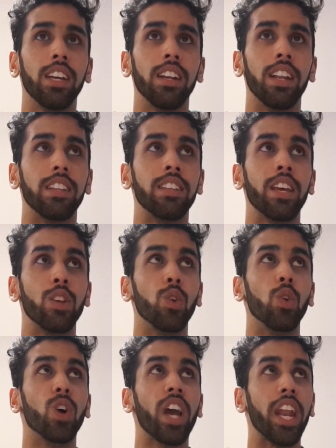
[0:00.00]
Let's say
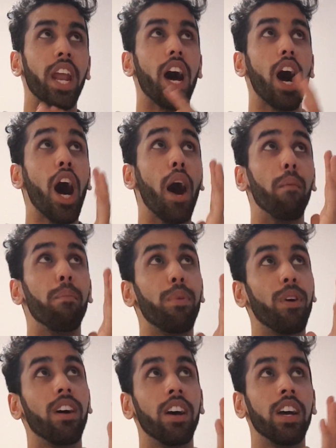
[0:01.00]
you're looking up
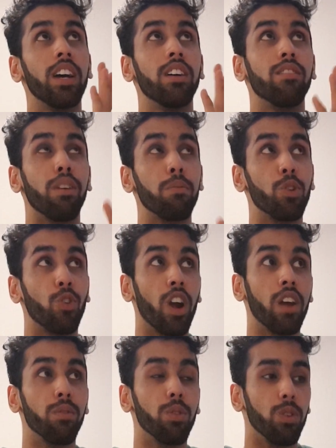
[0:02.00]
from your
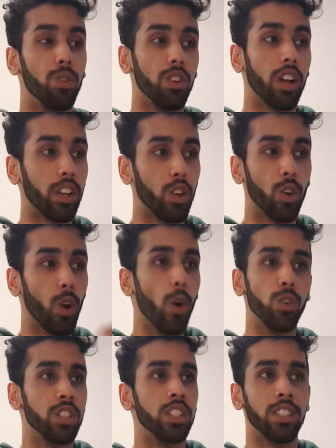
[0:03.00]
grave, or like your
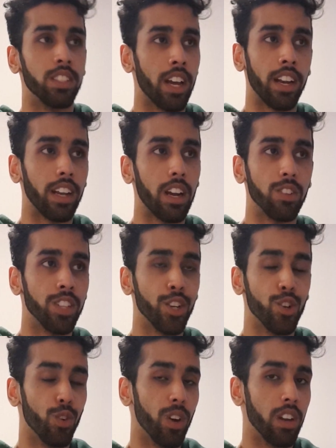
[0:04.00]
ghost is standing
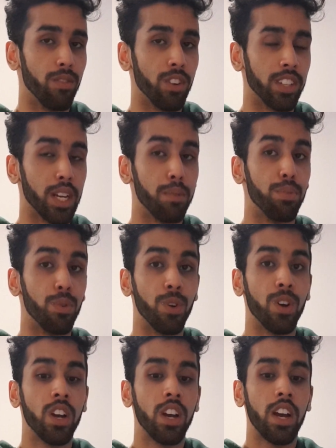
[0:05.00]
outside your grave, for
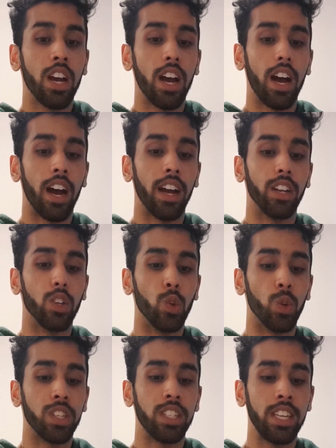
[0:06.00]
example, and
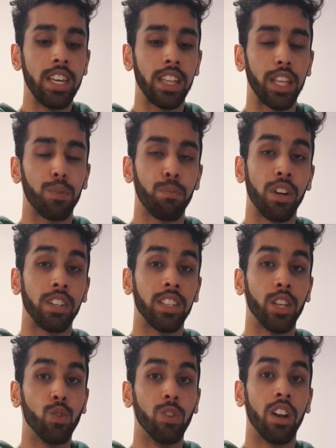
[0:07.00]
you're seeing this person
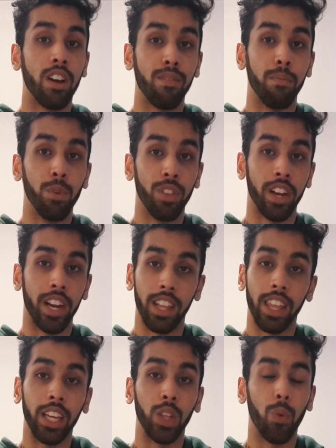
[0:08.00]
that you love more than
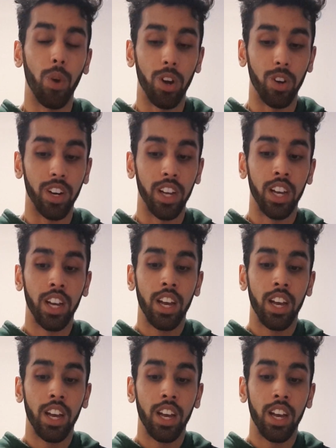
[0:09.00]
anything in the world,